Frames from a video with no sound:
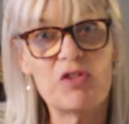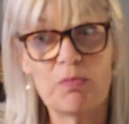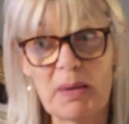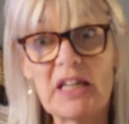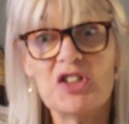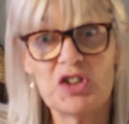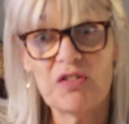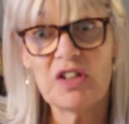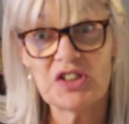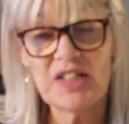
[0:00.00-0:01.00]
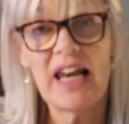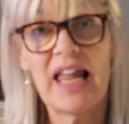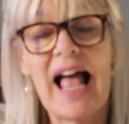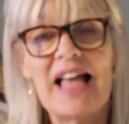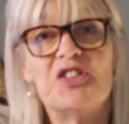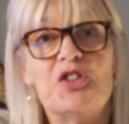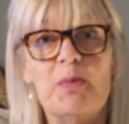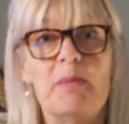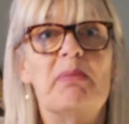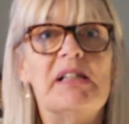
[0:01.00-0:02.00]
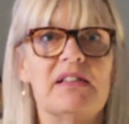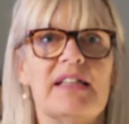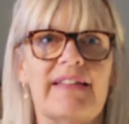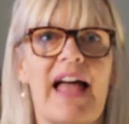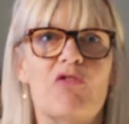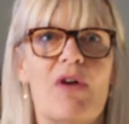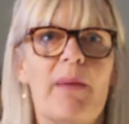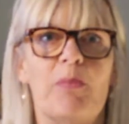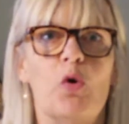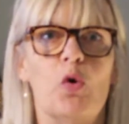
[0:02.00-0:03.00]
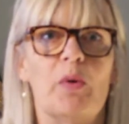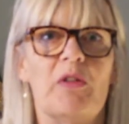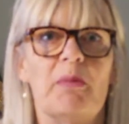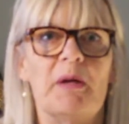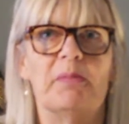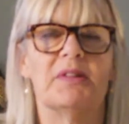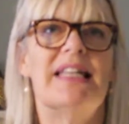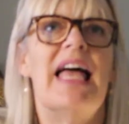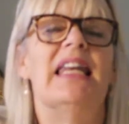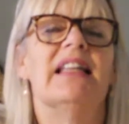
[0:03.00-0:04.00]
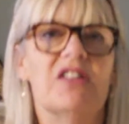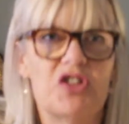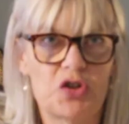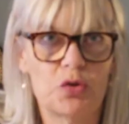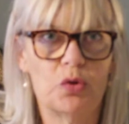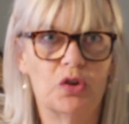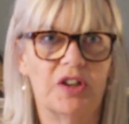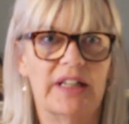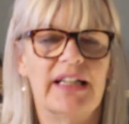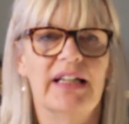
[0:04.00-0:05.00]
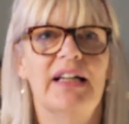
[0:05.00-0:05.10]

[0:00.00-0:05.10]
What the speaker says: Because the seller has to be building that rapport with people, telling the story.